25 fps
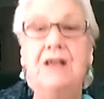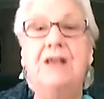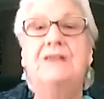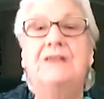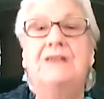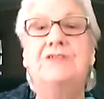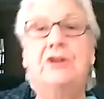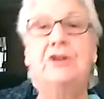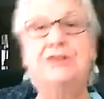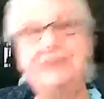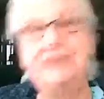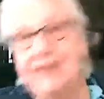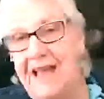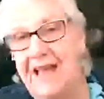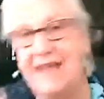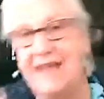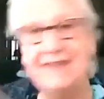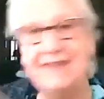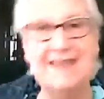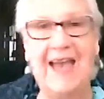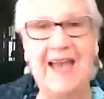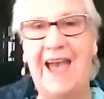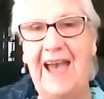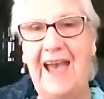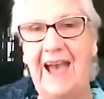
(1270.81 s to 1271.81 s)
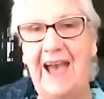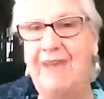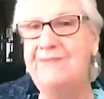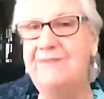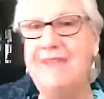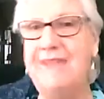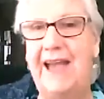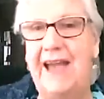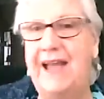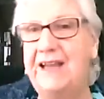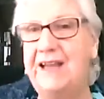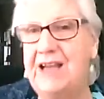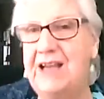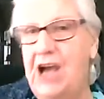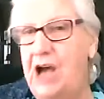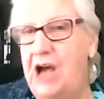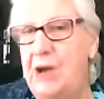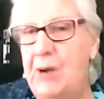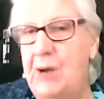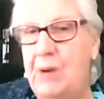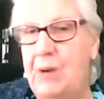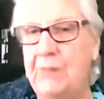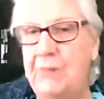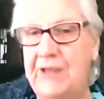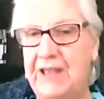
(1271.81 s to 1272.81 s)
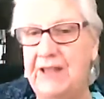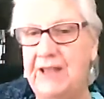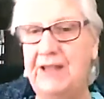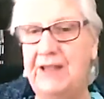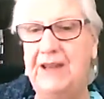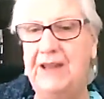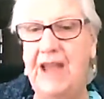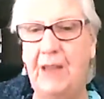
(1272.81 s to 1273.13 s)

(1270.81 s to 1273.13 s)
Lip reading: So let's have that come in